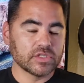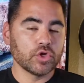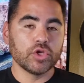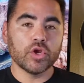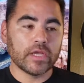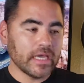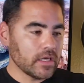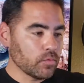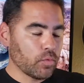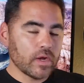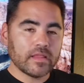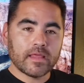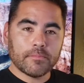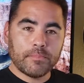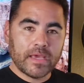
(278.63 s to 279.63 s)
So you're getting rid
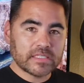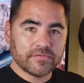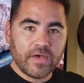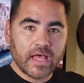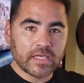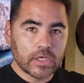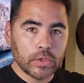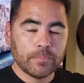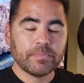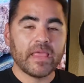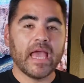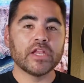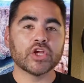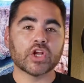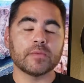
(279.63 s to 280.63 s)
of that base value
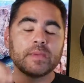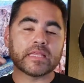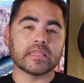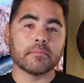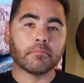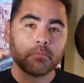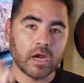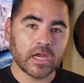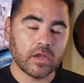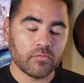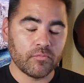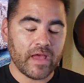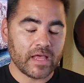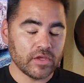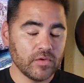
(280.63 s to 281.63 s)
and you're going to be at the market
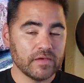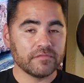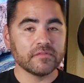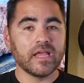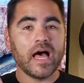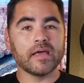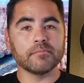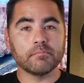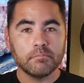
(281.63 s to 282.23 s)
value, if not